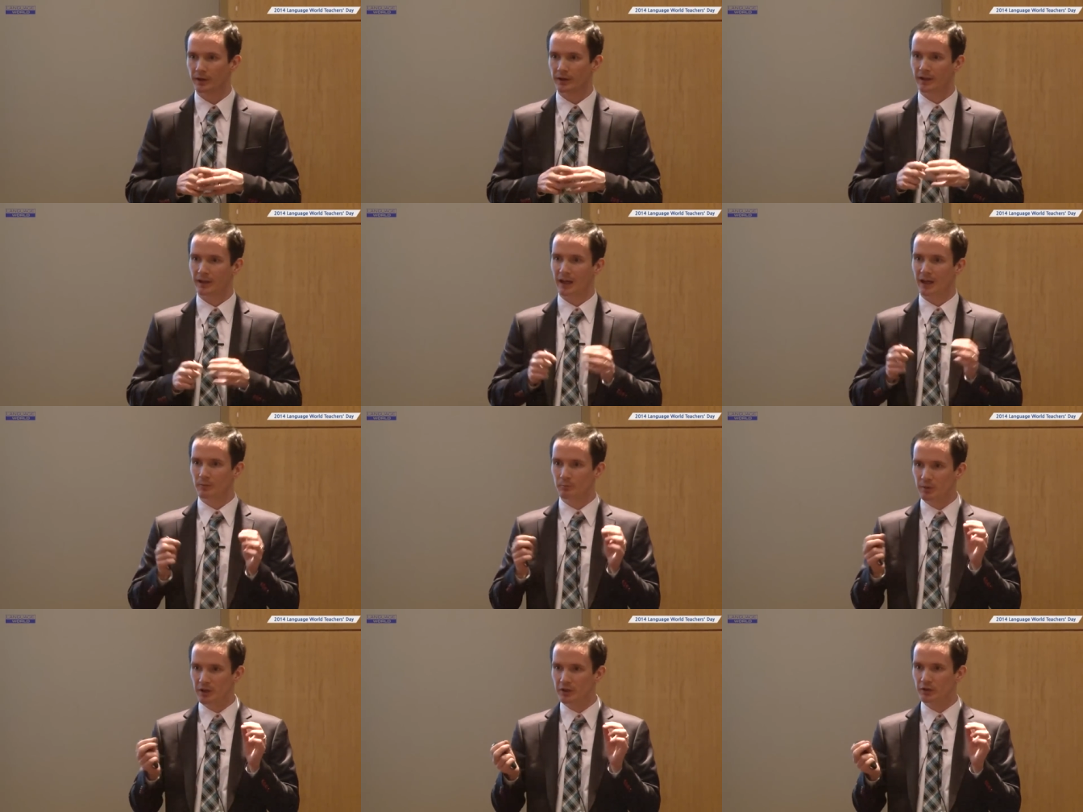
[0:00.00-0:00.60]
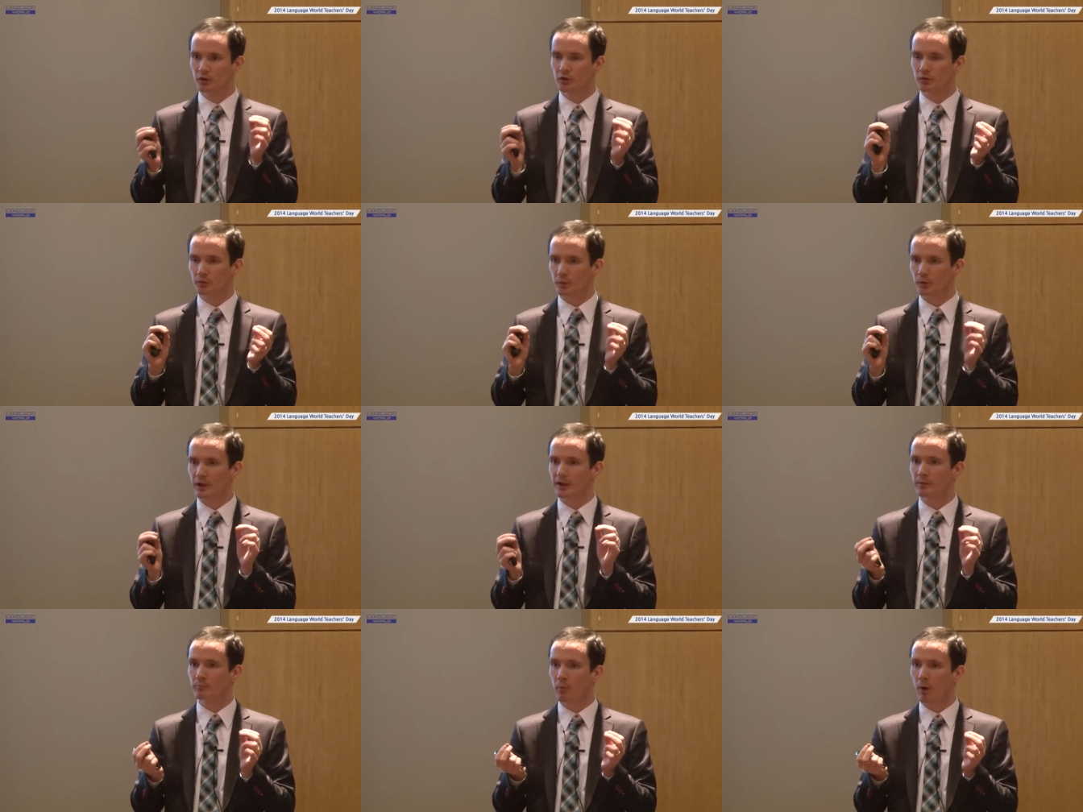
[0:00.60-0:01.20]
It can be
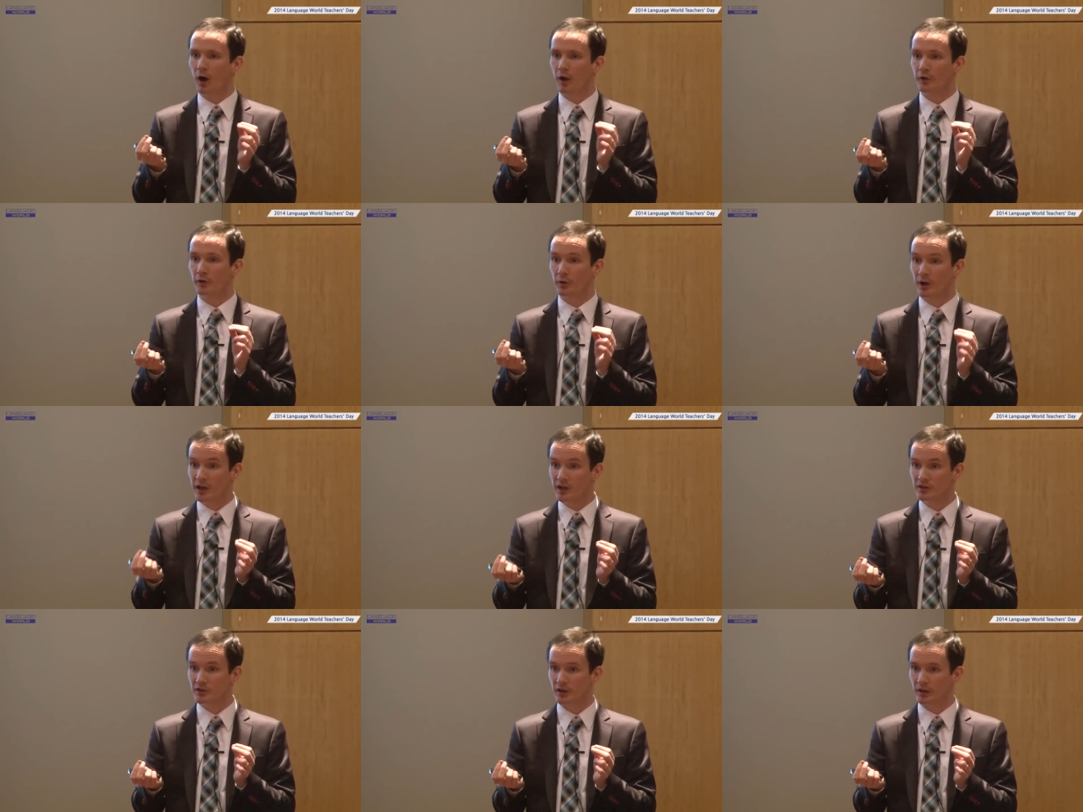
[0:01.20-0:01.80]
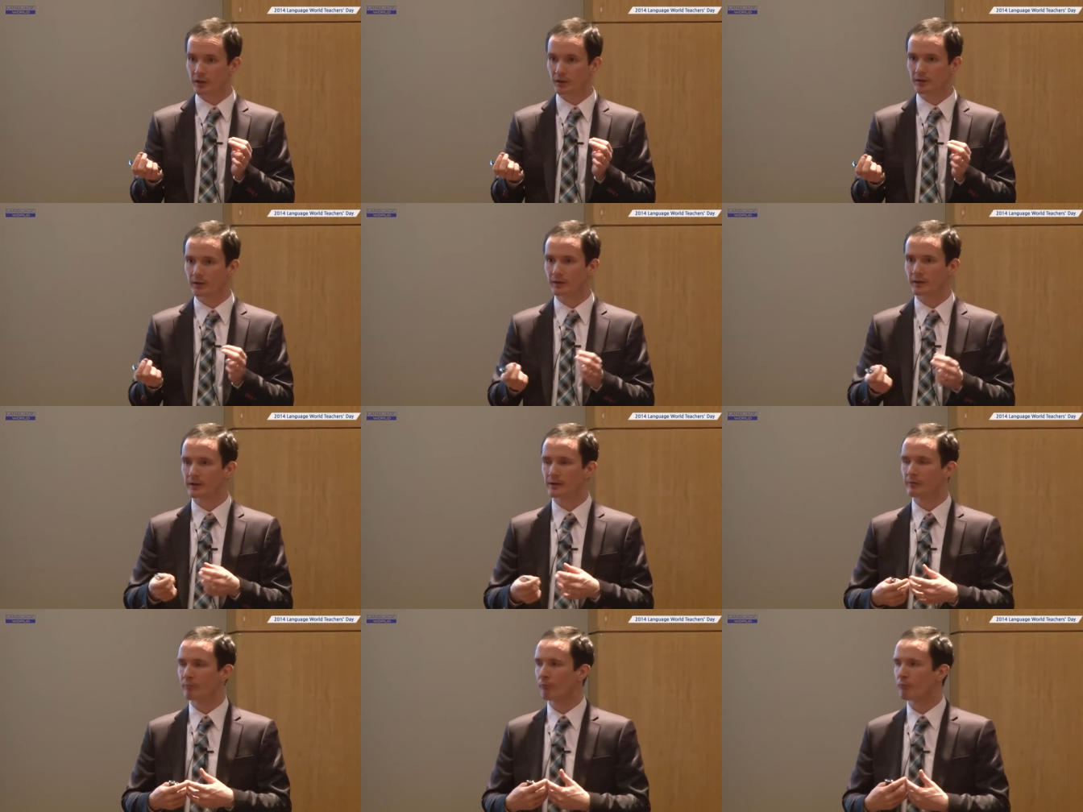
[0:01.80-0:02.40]
useful in moderation,
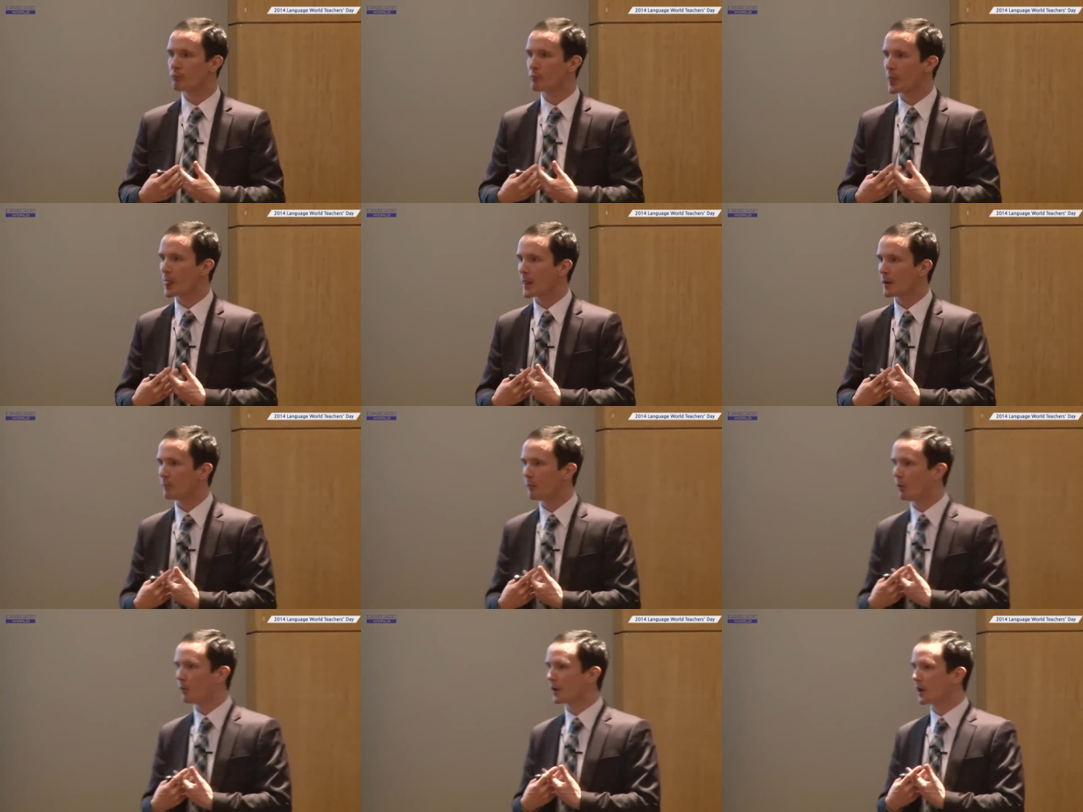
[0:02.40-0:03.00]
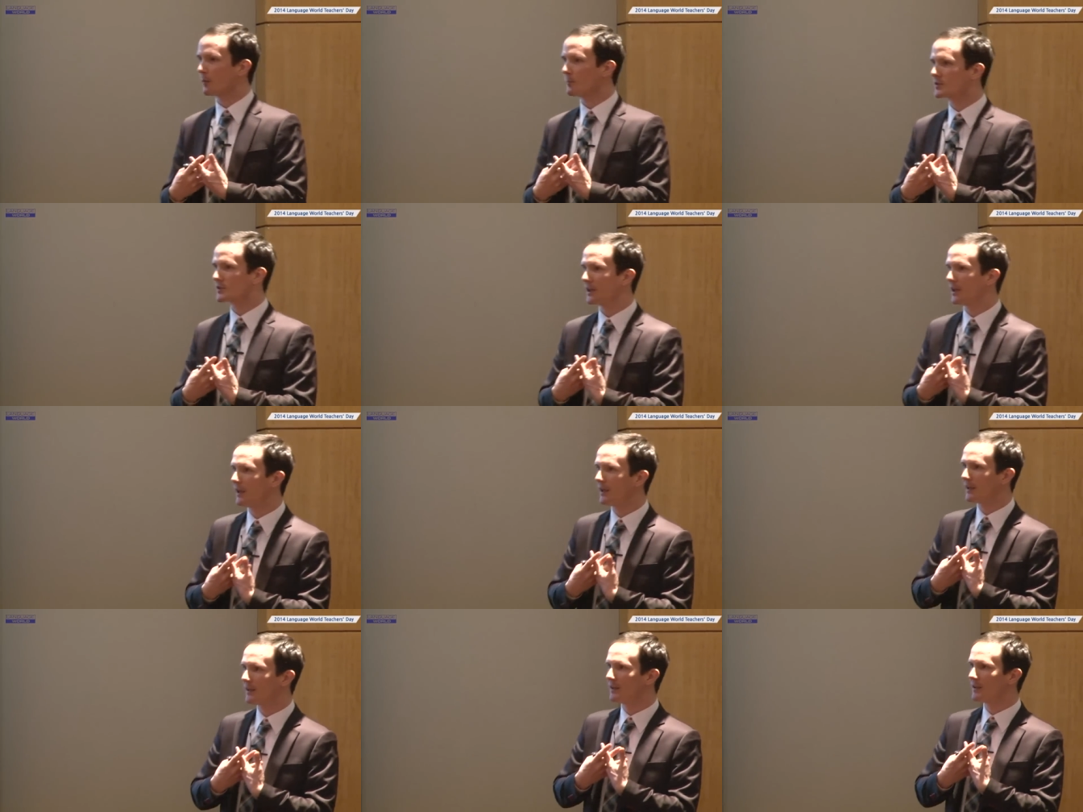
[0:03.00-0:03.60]
but what I'm
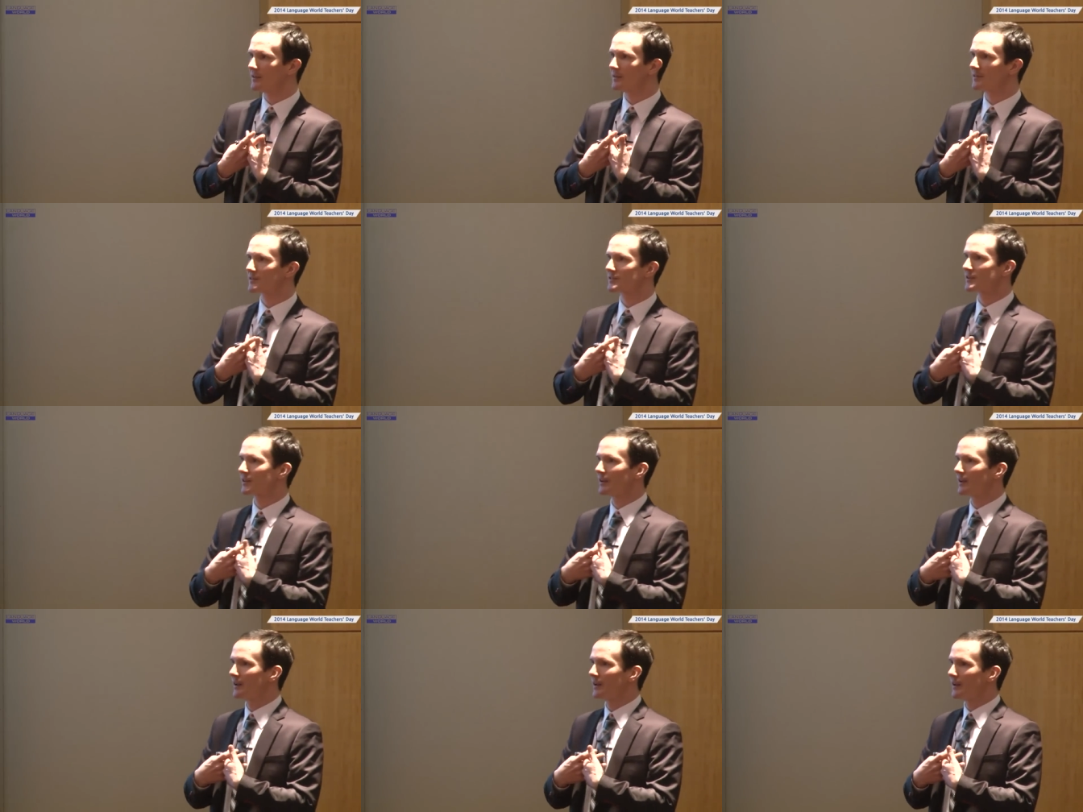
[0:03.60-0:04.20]
saying is